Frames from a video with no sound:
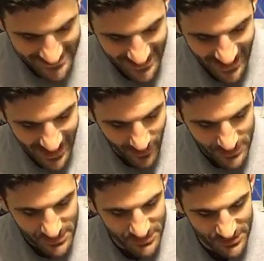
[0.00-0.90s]
said i
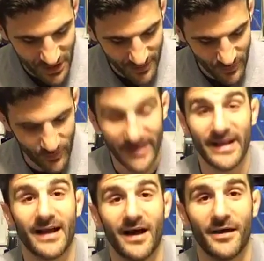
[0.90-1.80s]
also stopped
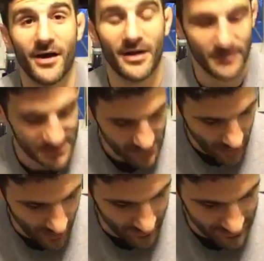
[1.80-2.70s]
reading anonymous
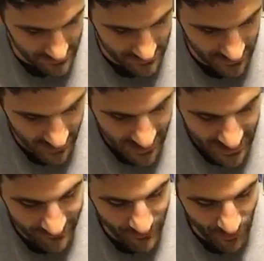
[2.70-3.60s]
comments
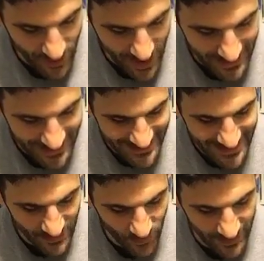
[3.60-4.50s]
if you're not
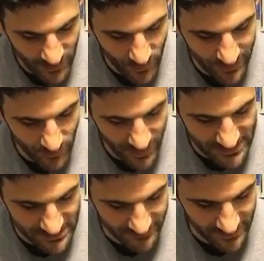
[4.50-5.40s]
the arena with the
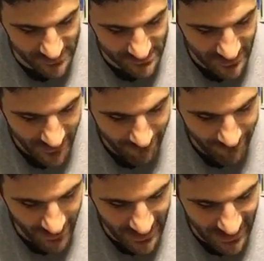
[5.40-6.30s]
rest of us,
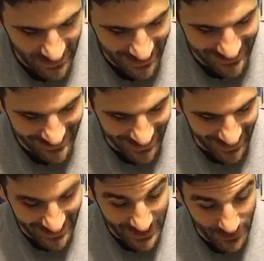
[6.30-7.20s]
fighting and
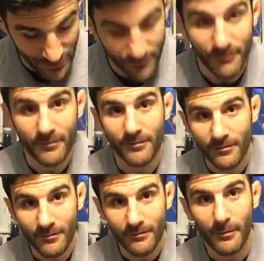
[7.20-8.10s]
getting your
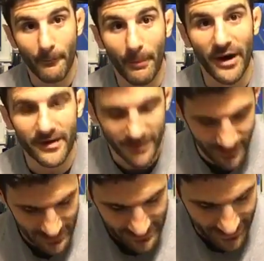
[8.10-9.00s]
butt
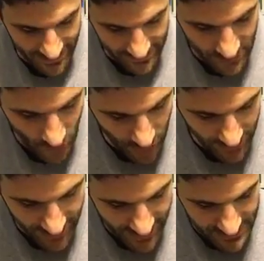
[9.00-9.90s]
kicked on
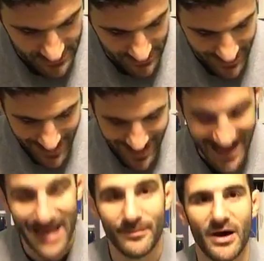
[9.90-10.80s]
occasion,
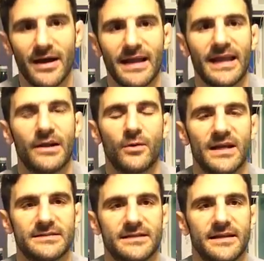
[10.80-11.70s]
I'm not
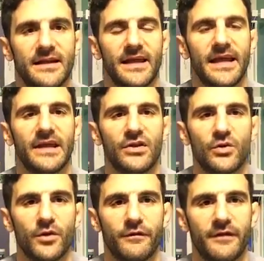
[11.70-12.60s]
interested in
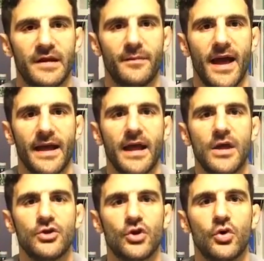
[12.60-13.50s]
your feedback.
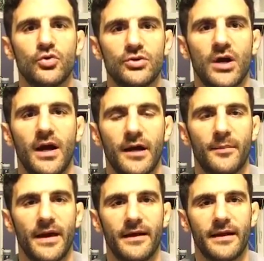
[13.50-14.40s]
Don't talk
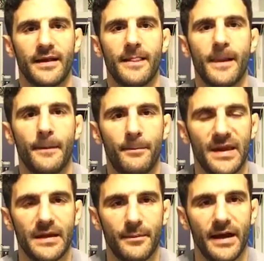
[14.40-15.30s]
about it,
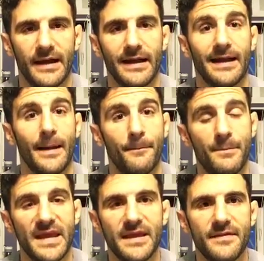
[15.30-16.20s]
be about it.
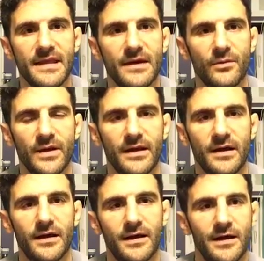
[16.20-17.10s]
Be in the
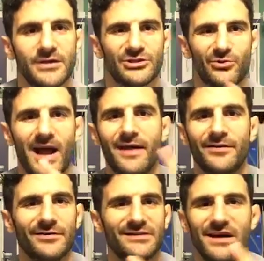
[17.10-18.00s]
arena, surround
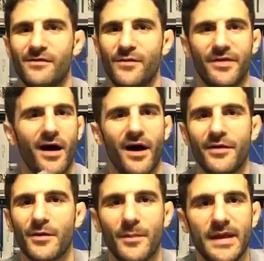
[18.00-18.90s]
yourself with
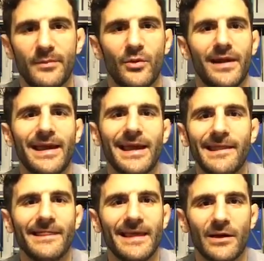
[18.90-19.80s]
other people
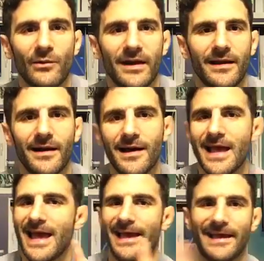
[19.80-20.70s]
in the arena,
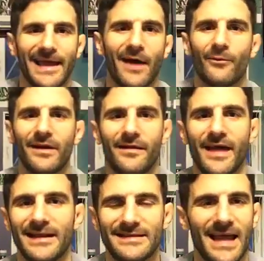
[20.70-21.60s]
and get rid of
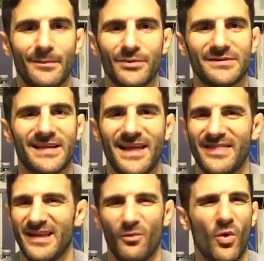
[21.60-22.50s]
that 10%
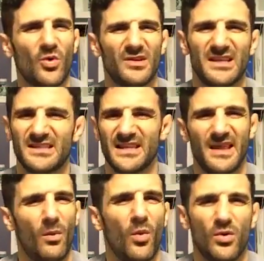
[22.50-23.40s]
that won't listen,
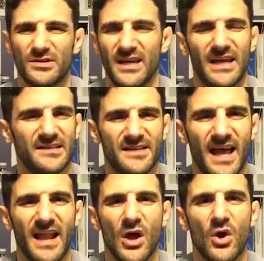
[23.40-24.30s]
that won't change,
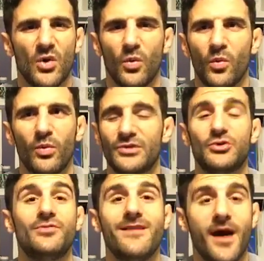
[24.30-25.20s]
that will
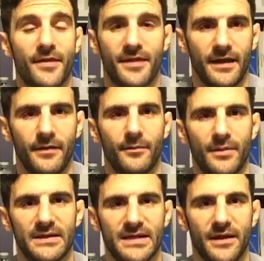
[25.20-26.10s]
do nothing
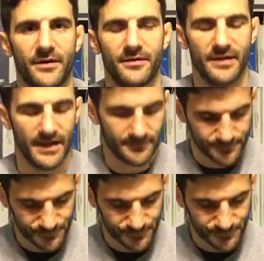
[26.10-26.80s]
but tear you down.